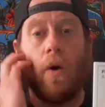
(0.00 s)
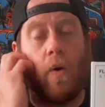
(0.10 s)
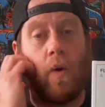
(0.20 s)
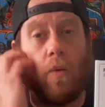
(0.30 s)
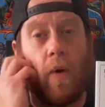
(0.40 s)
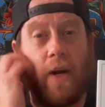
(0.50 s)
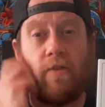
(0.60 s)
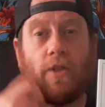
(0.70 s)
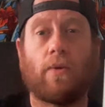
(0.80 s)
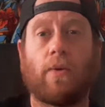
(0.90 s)
or
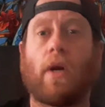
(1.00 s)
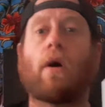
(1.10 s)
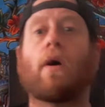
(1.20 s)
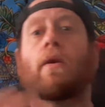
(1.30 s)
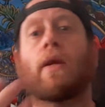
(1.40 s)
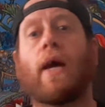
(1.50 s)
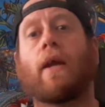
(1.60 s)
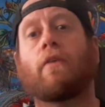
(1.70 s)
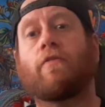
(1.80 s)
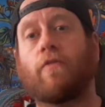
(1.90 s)
whatever's going on,
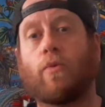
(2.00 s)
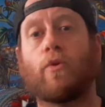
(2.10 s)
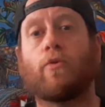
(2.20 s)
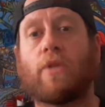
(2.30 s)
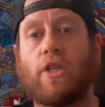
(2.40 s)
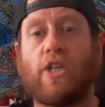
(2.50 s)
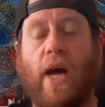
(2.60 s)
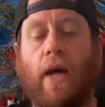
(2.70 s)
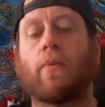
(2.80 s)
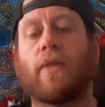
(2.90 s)
kind of room to
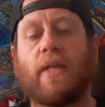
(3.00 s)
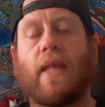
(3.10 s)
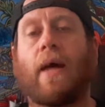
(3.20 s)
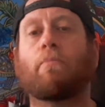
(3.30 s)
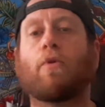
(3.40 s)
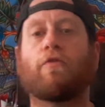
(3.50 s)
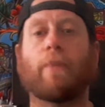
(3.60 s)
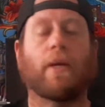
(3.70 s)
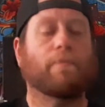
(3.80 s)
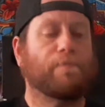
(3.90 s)
shine within that movement.